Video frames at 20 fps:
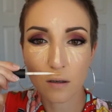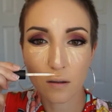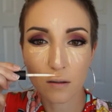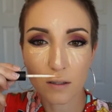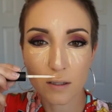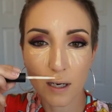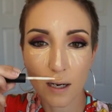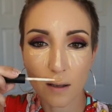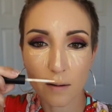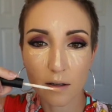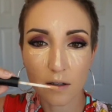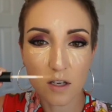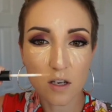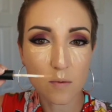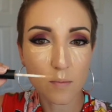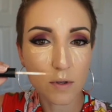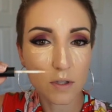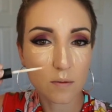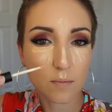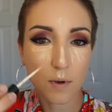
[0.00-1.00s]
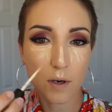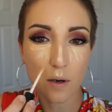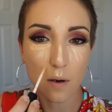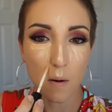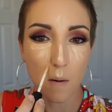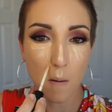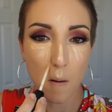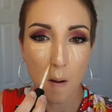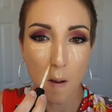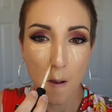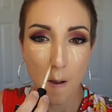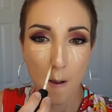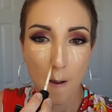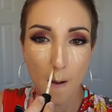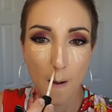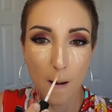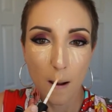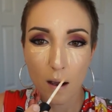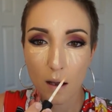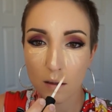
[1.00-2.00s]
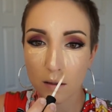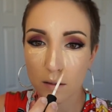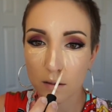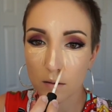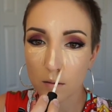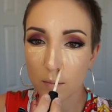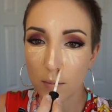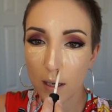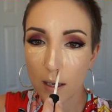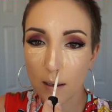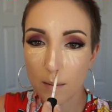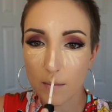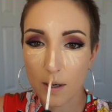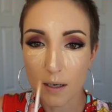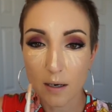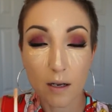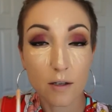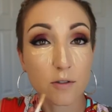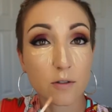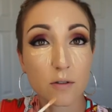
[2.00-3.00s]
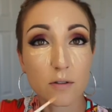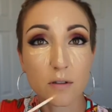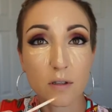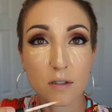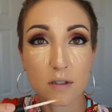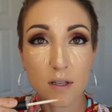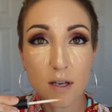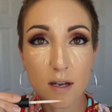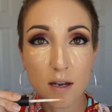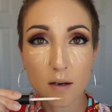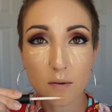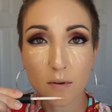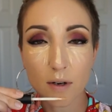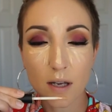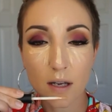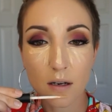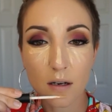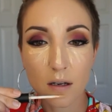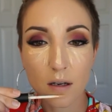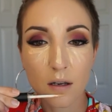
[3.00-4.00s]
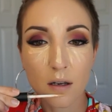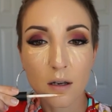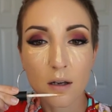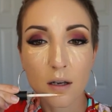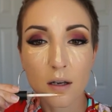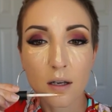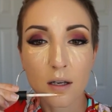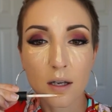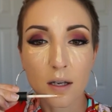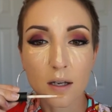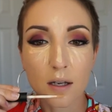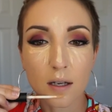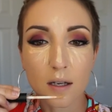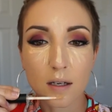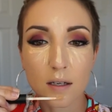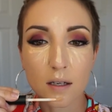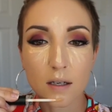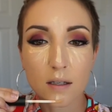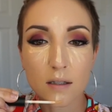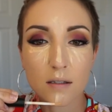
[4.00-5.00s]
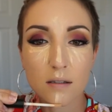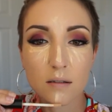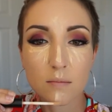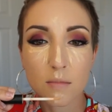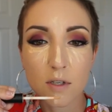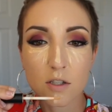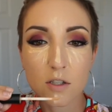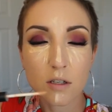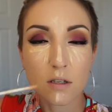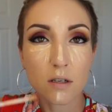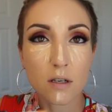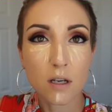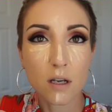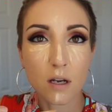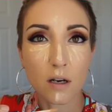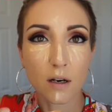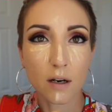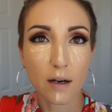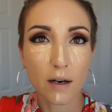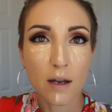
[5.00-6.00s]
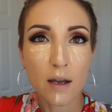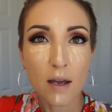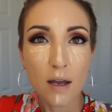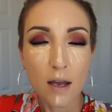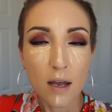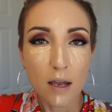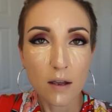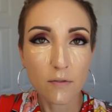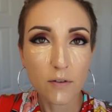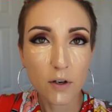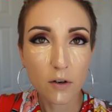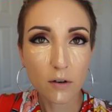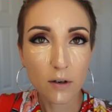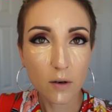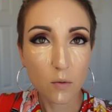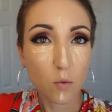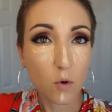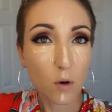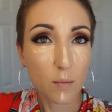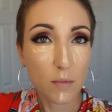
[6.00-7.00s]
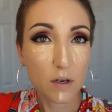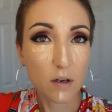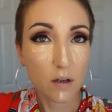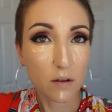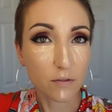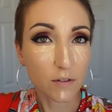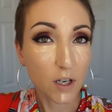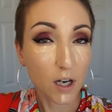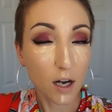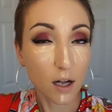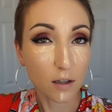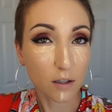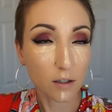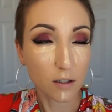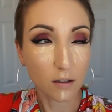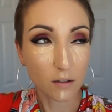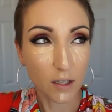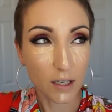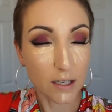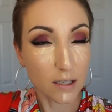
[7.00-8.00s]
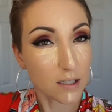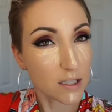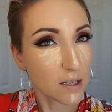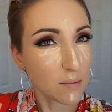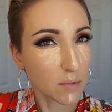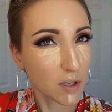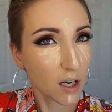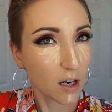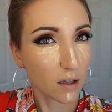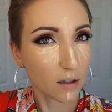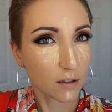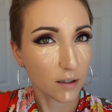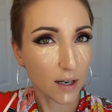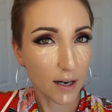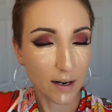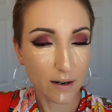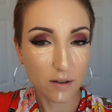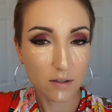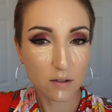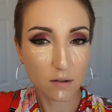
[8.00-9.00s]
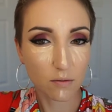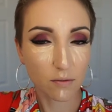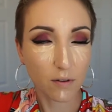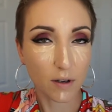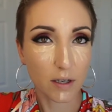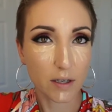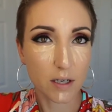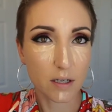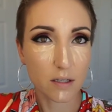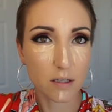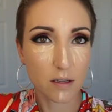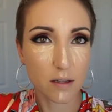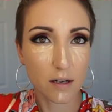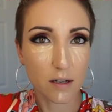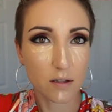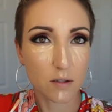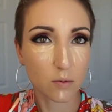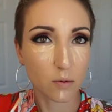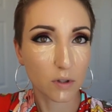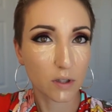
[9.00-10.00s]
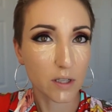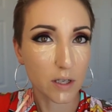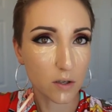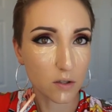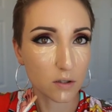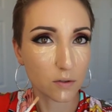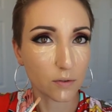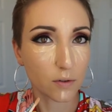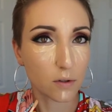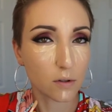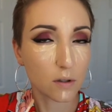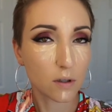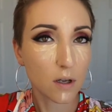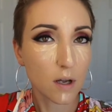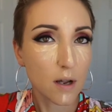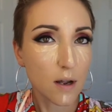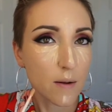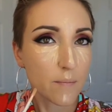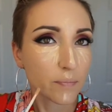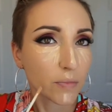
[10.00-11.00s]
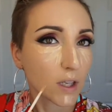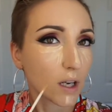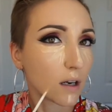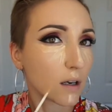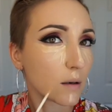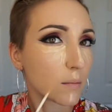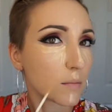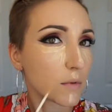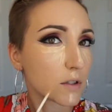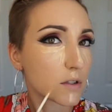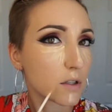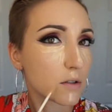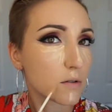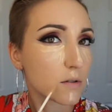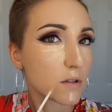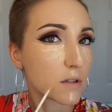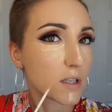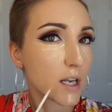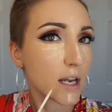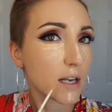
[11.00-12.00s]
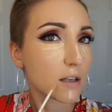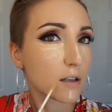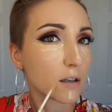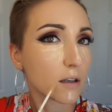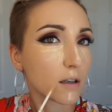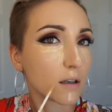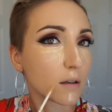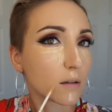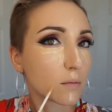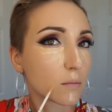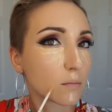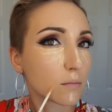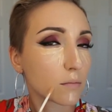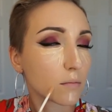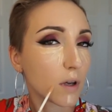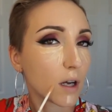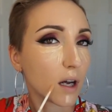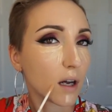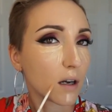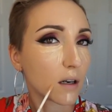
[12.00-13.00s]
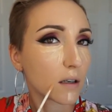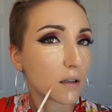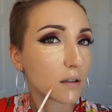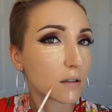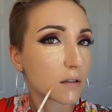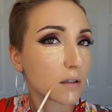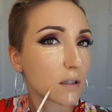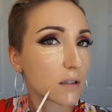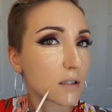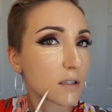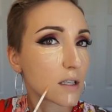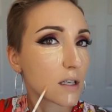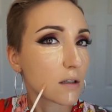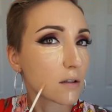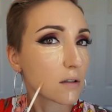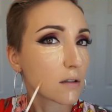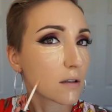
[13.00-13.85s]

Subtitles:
down the Cupid's bow, a little by my nostrils because they get red, and a smidgen here. If you're a woman of color, like deep color, I also find that it's really useful to take your concealer